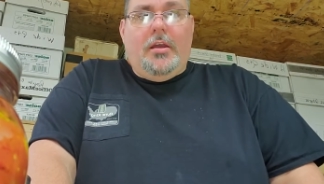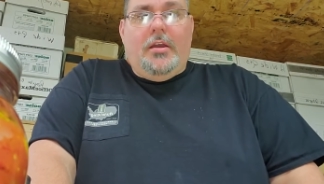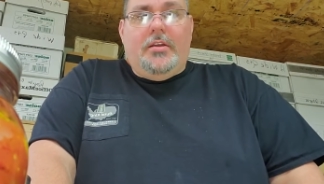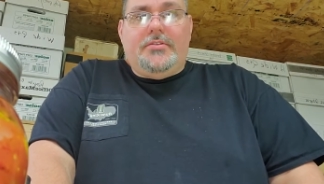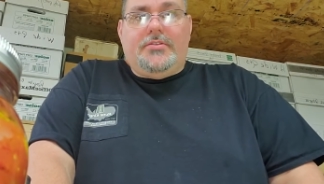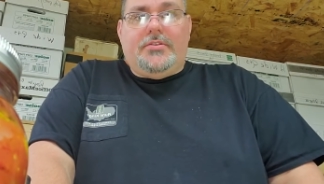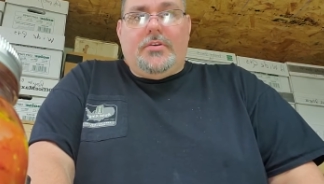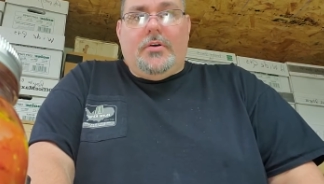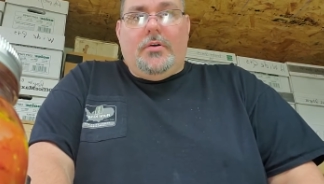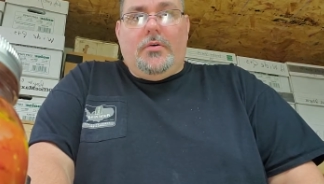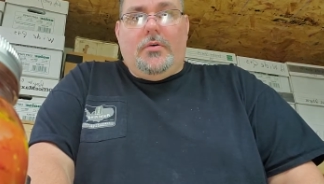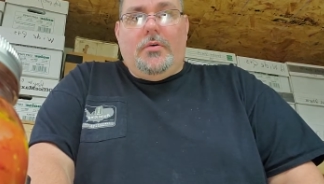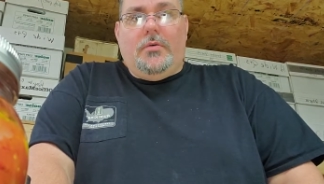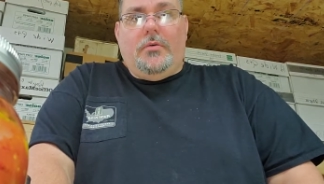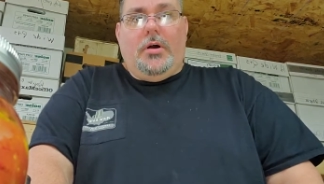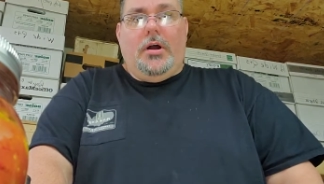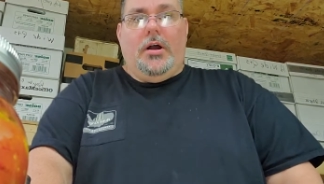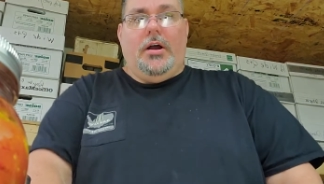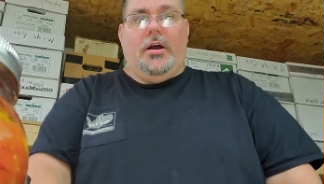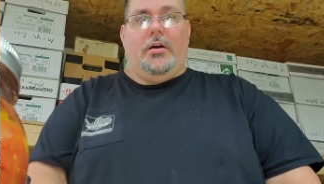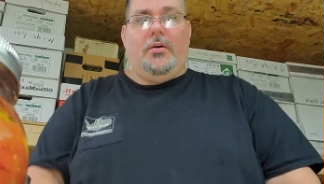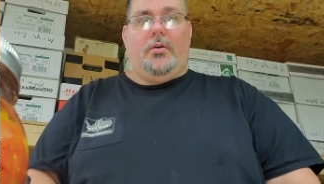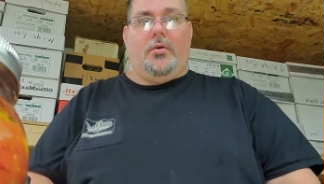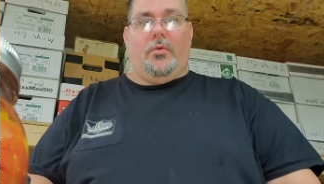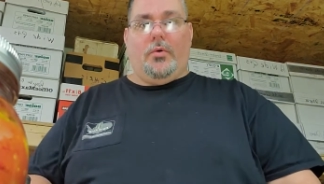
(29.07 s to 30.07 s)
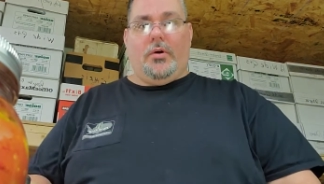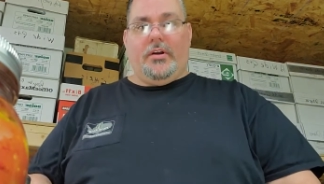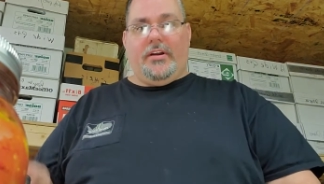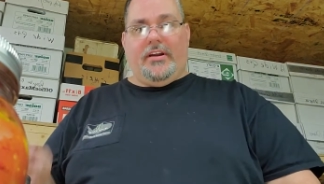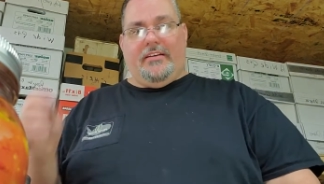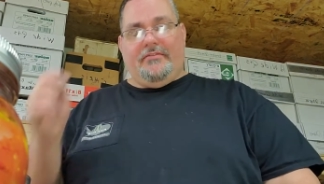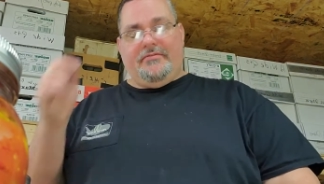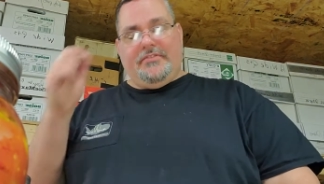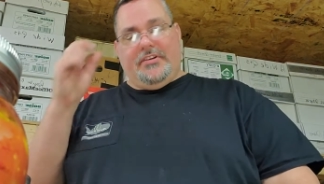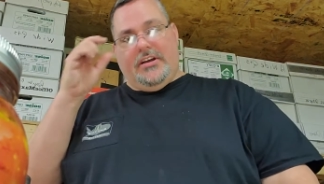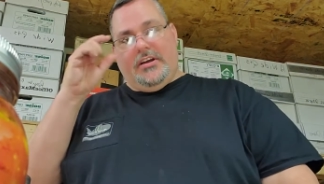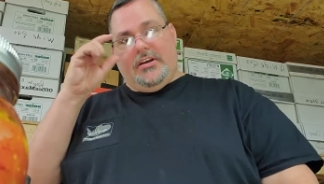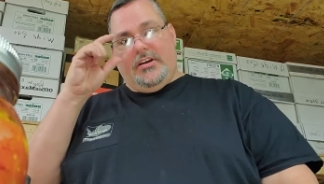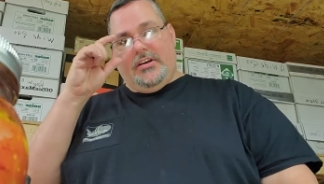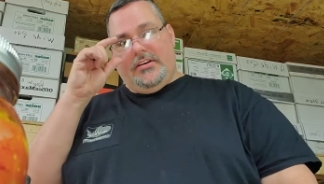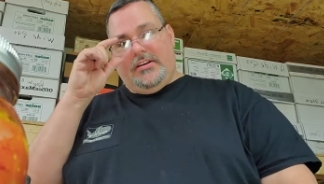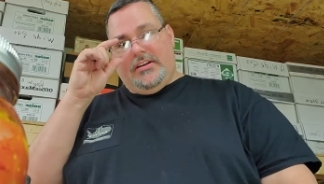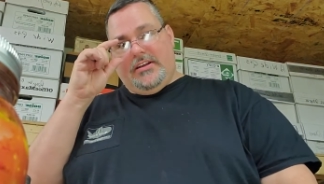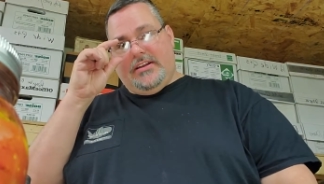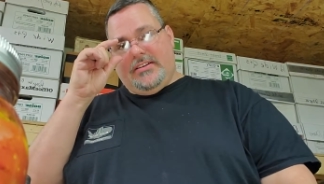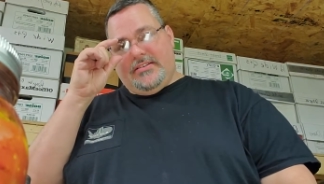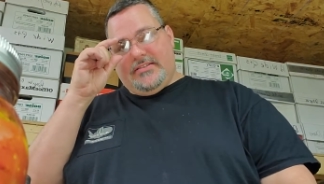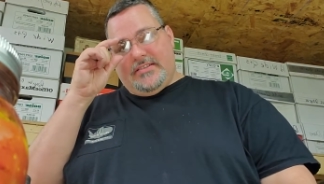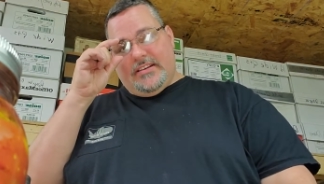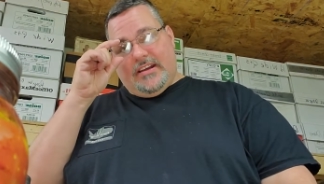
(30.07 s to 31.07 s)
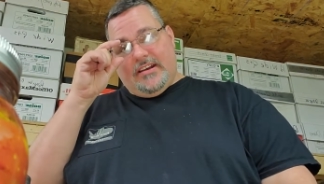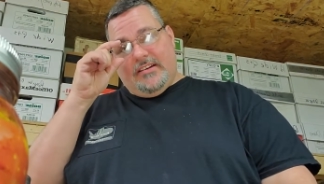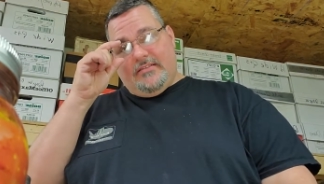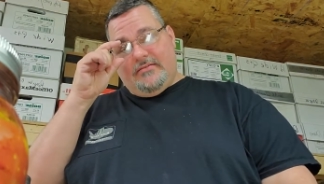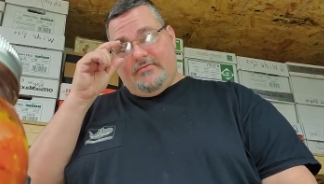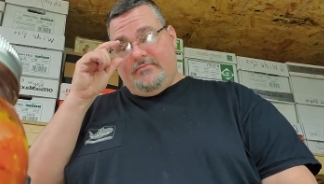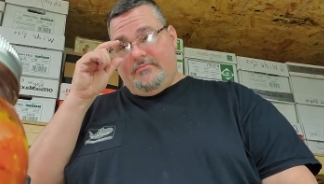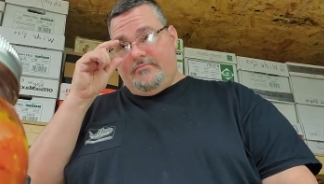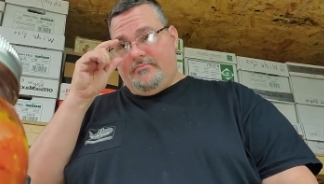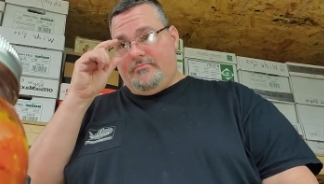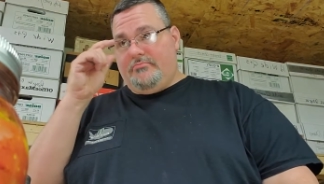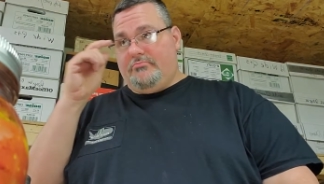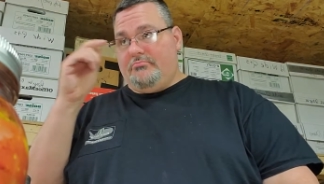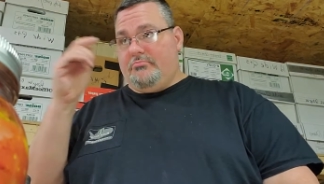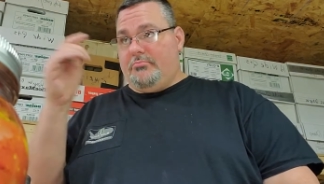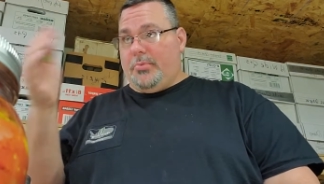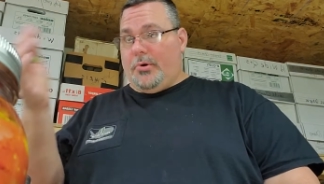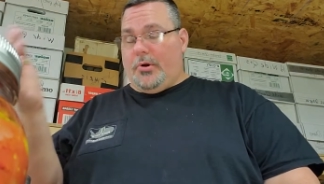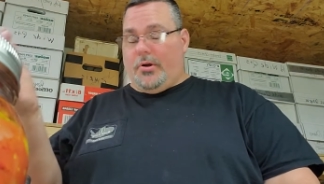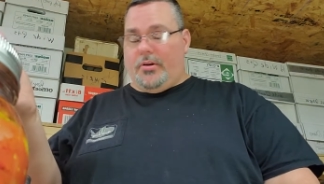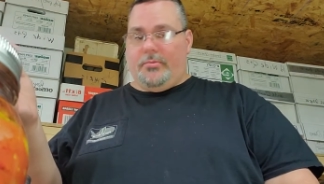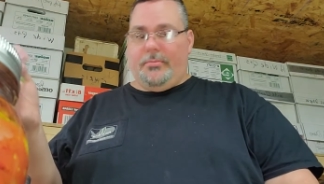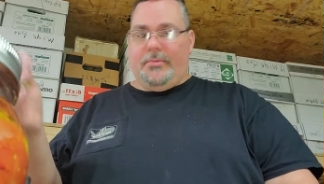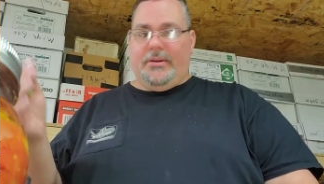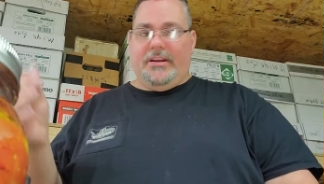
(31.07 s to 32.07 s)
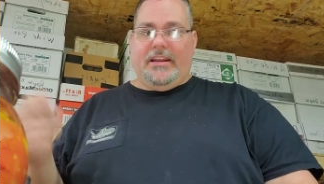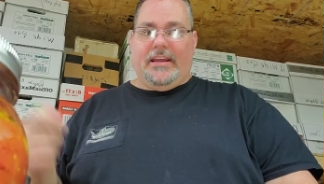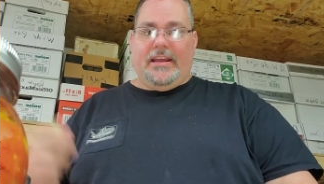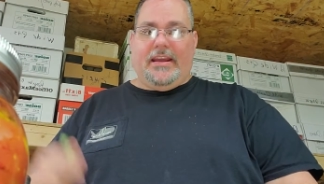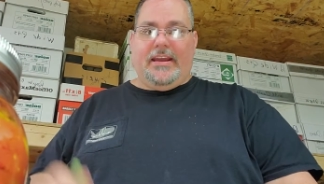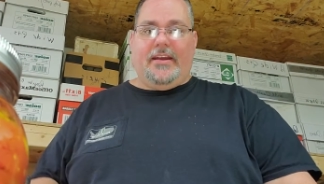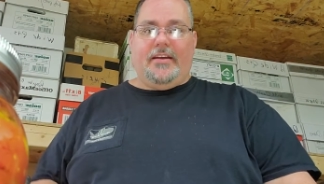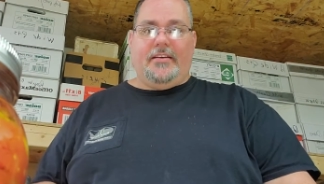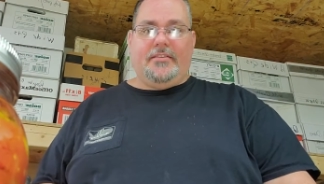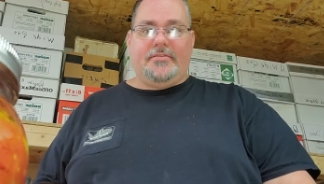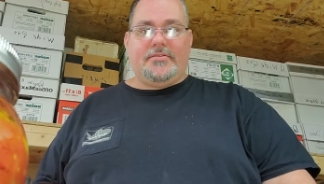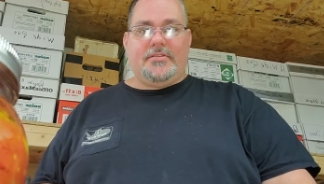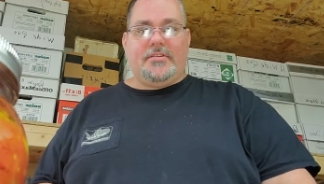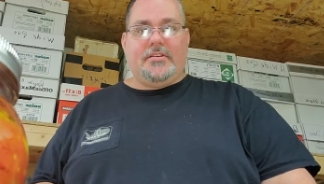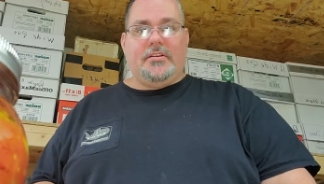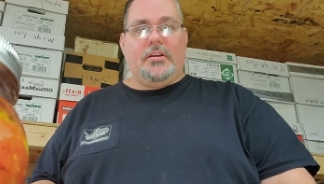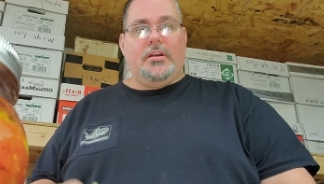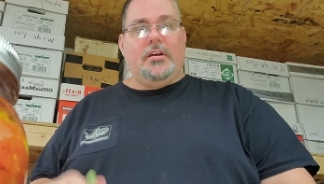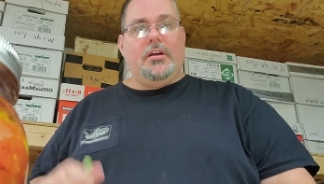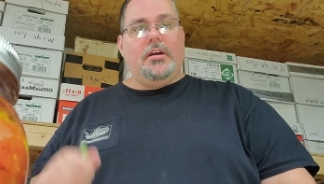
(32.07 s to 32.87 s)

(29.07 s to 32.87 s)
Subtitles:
So what I've done is I've brought them in the house.